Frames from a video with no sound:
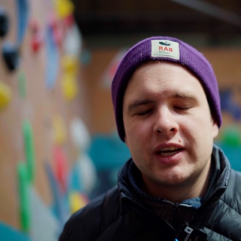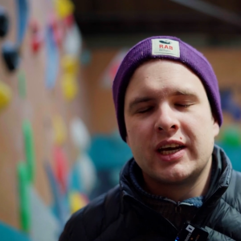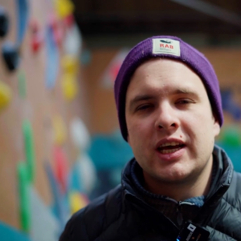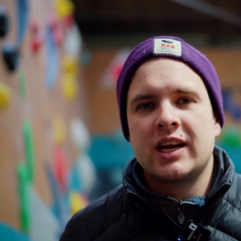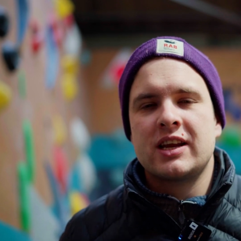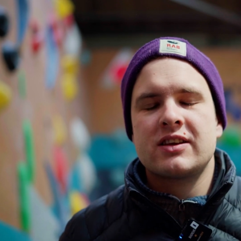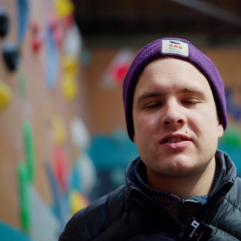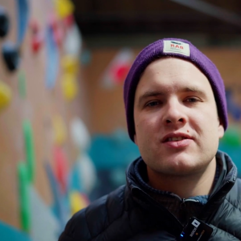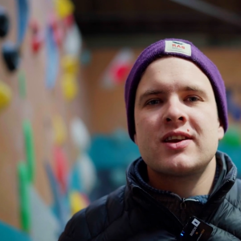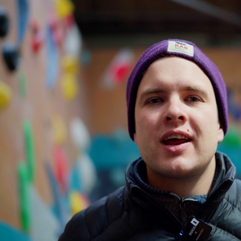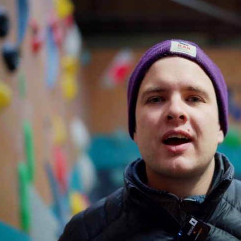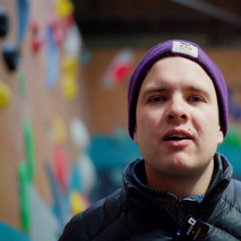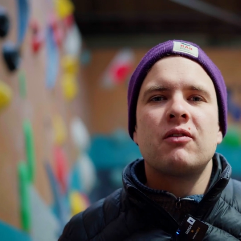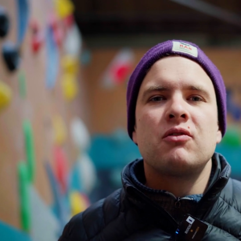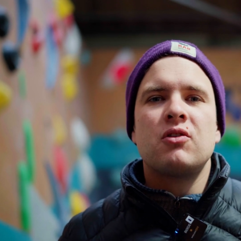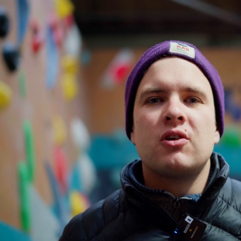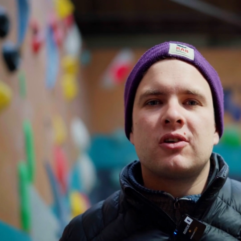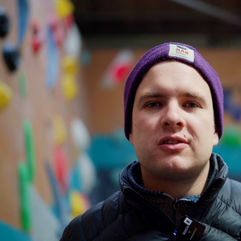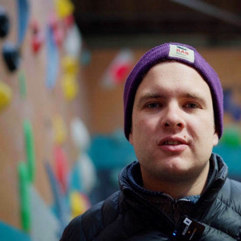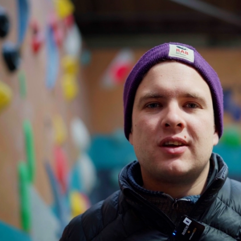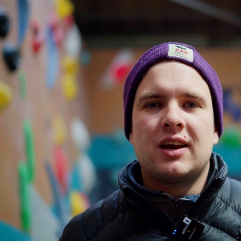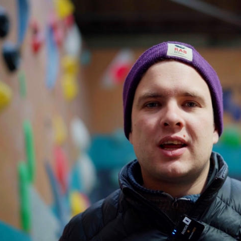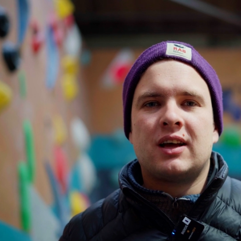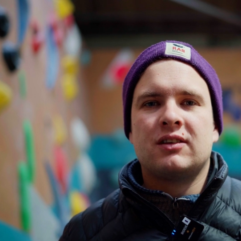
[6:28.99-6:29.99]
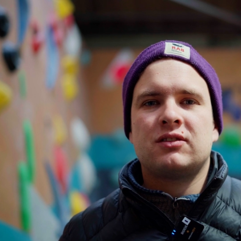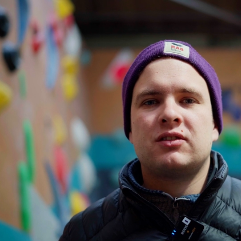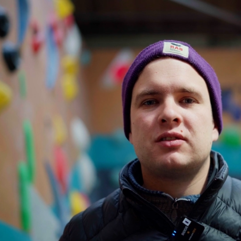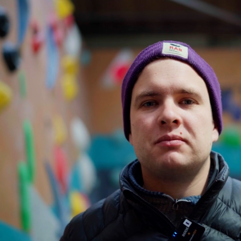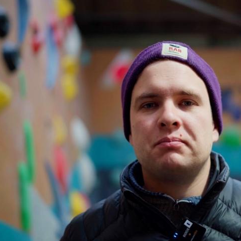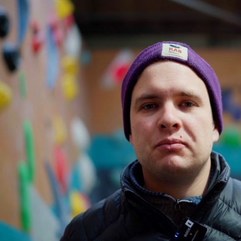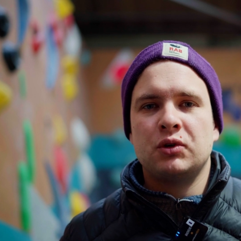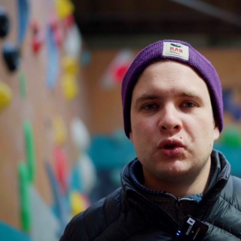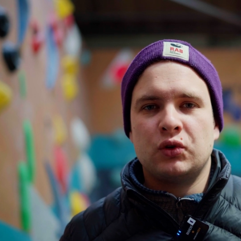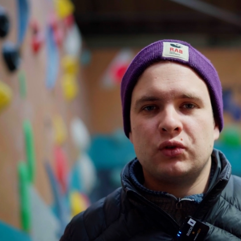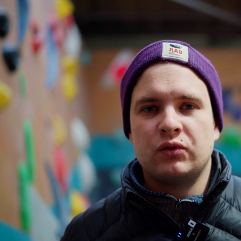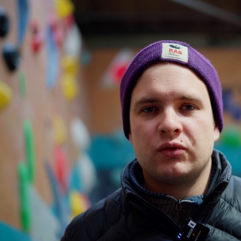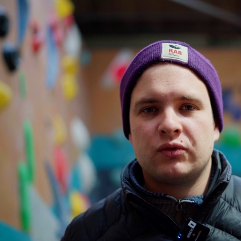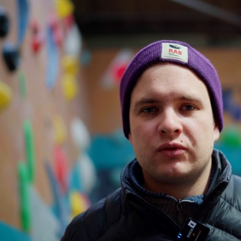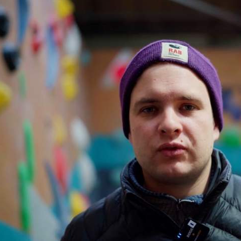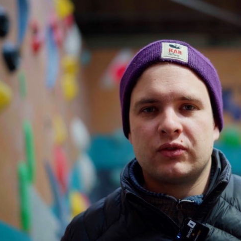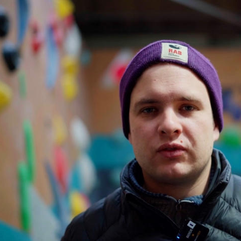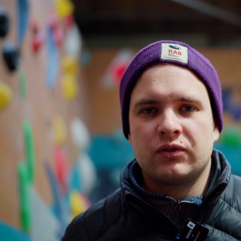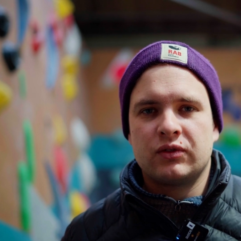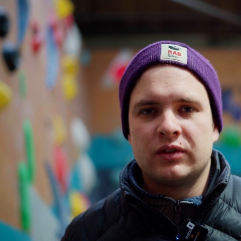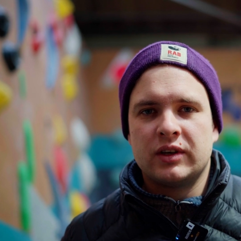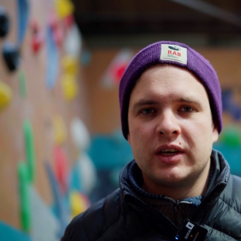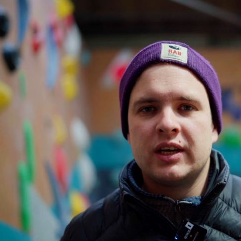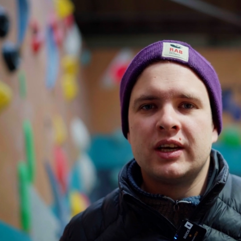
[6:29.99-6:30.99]
and it's now not allowed to move
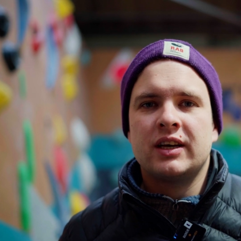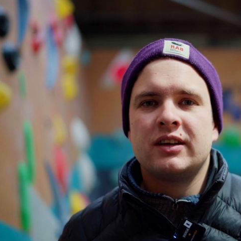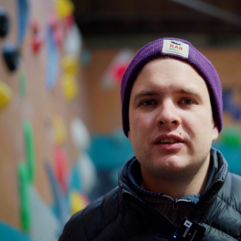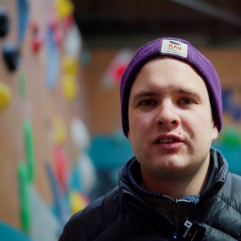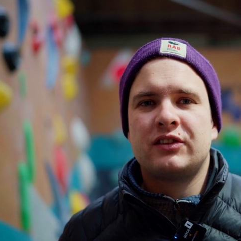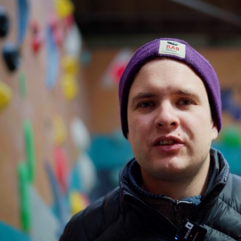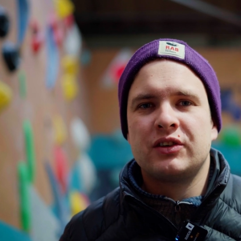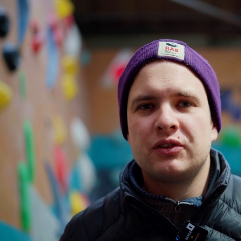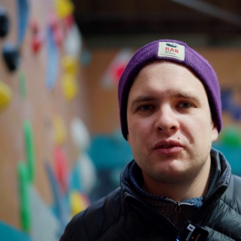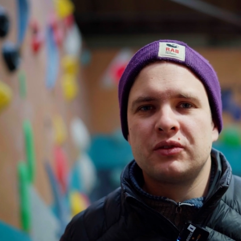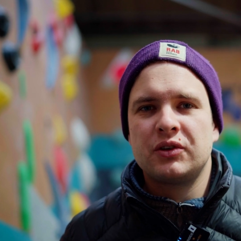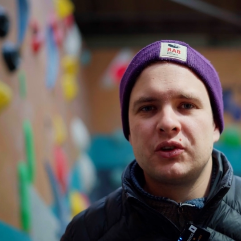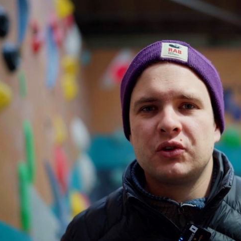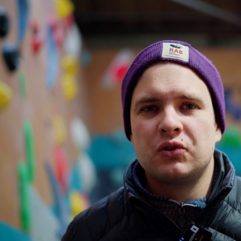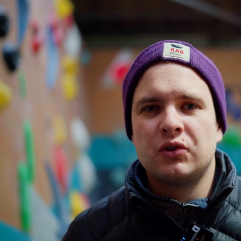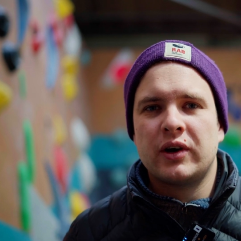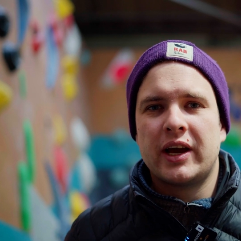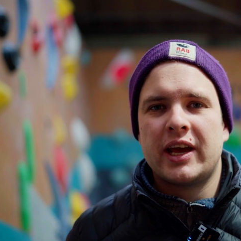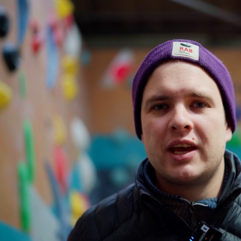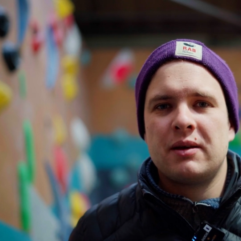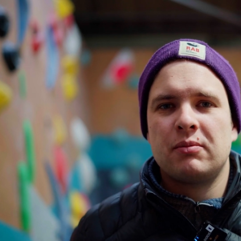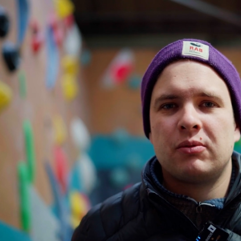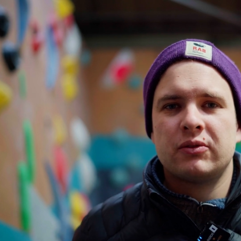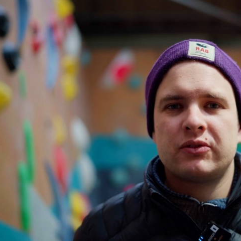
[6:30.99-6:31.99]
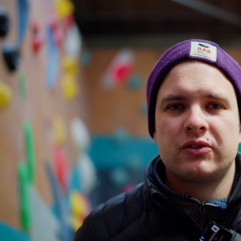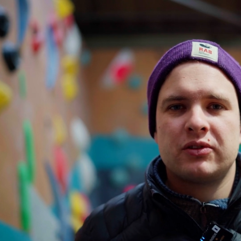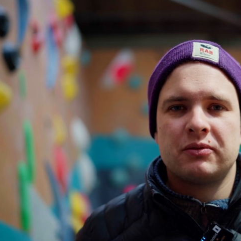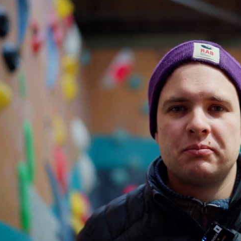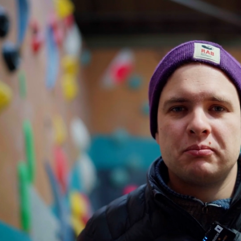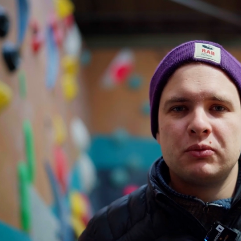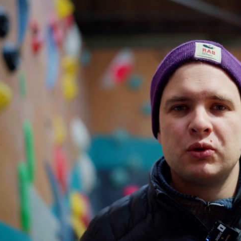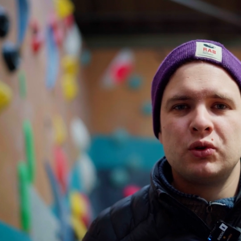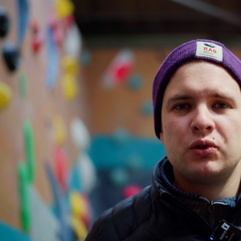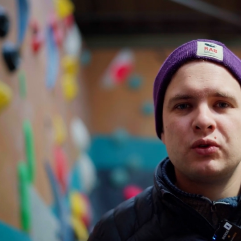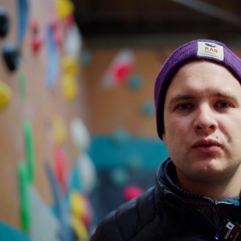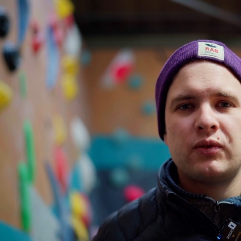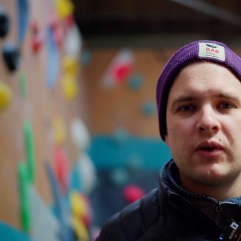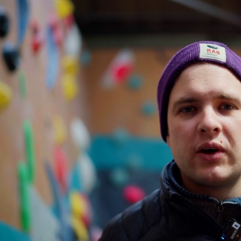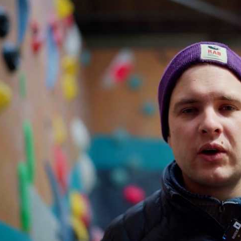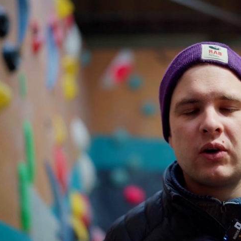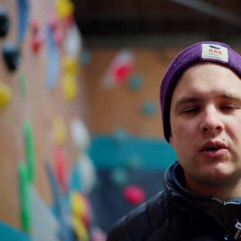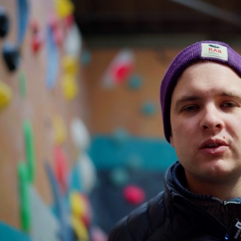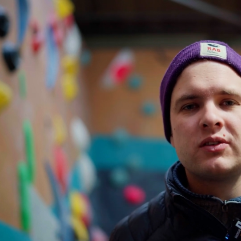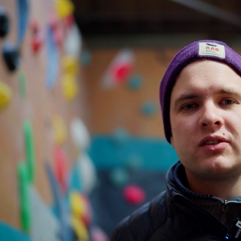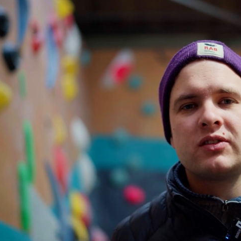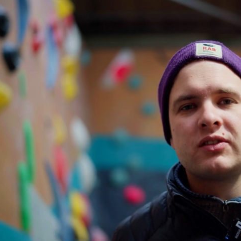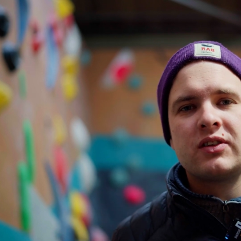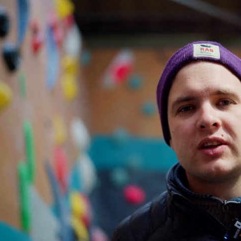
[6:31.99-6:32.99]
until you're able to move
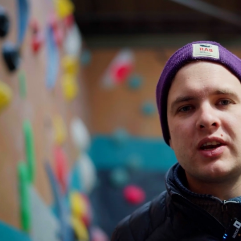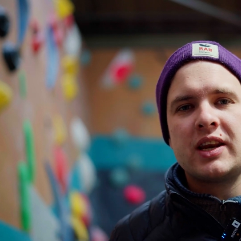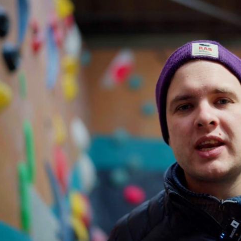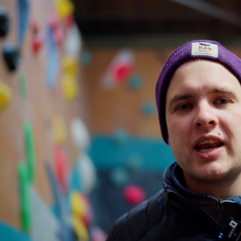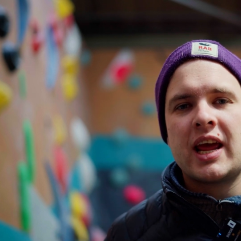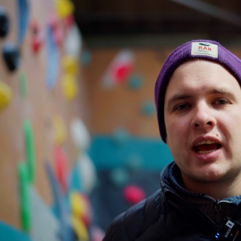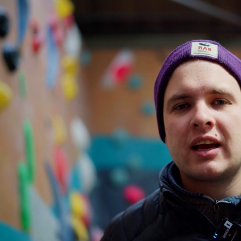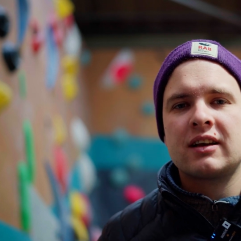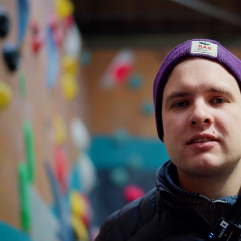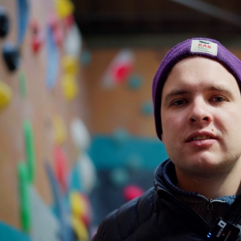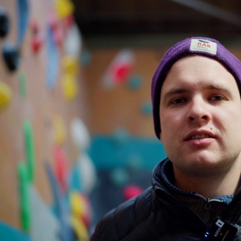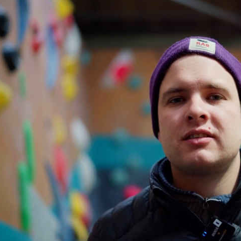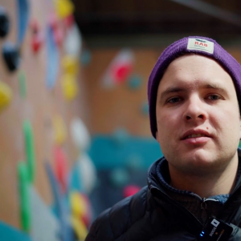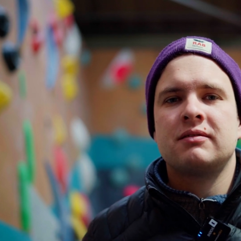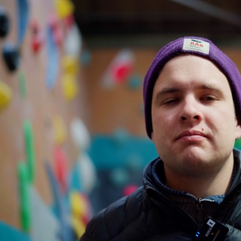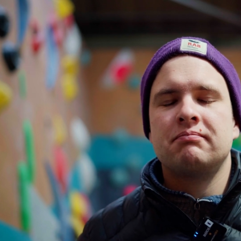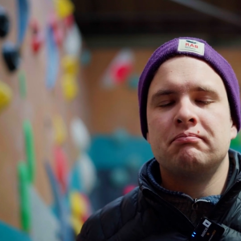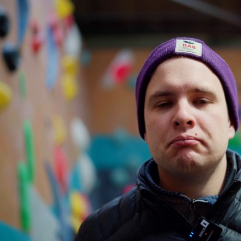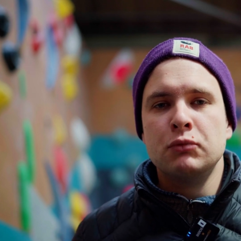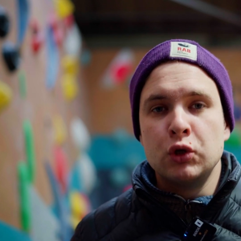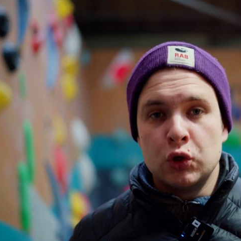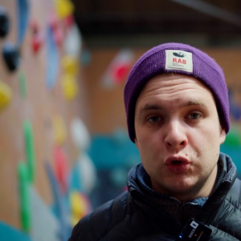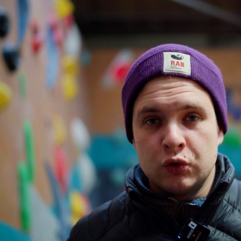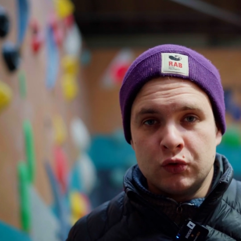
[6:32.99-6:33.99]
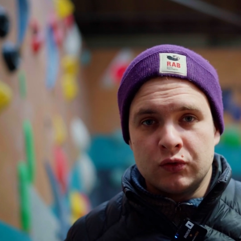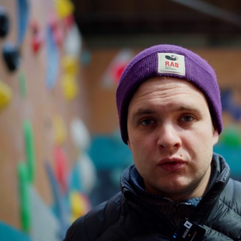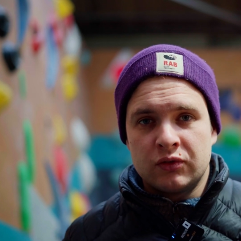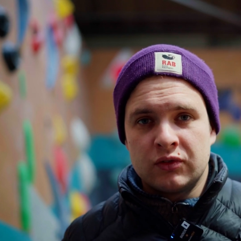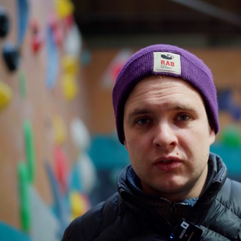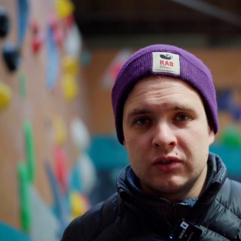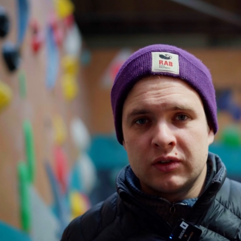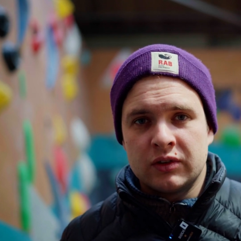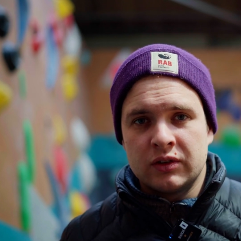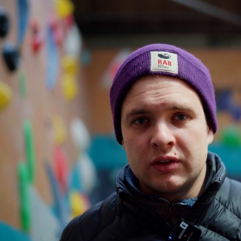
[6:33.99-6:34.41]
onto the next move.